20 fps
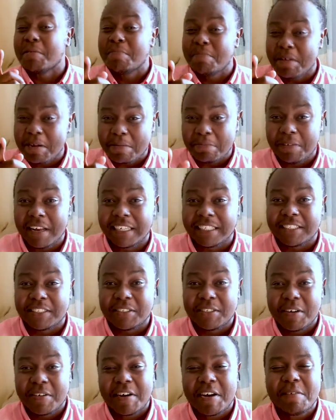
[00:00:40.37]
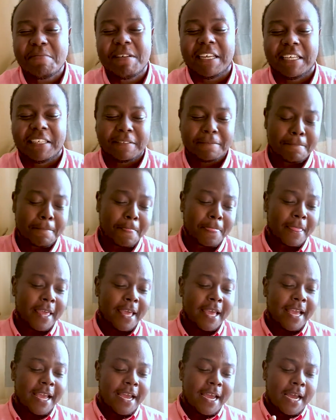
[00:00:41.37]
a big plus, you know what I mean?
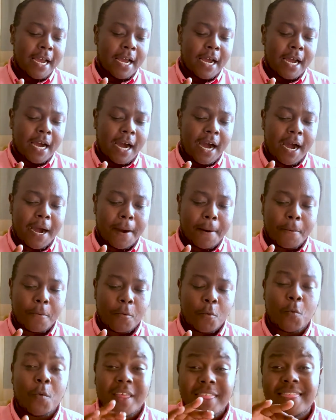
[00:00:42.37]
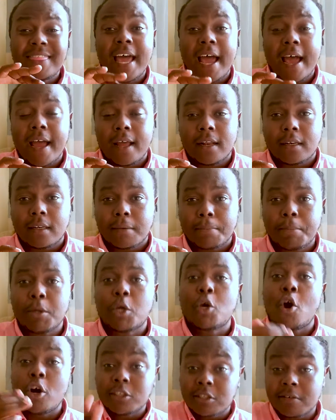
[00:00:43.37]
Uh, with that,
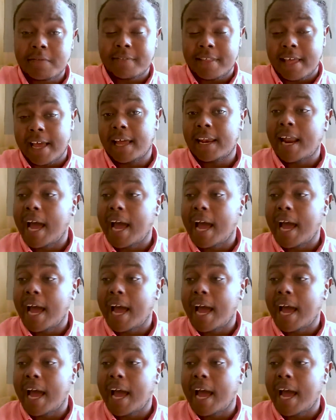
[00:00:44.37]
because of that,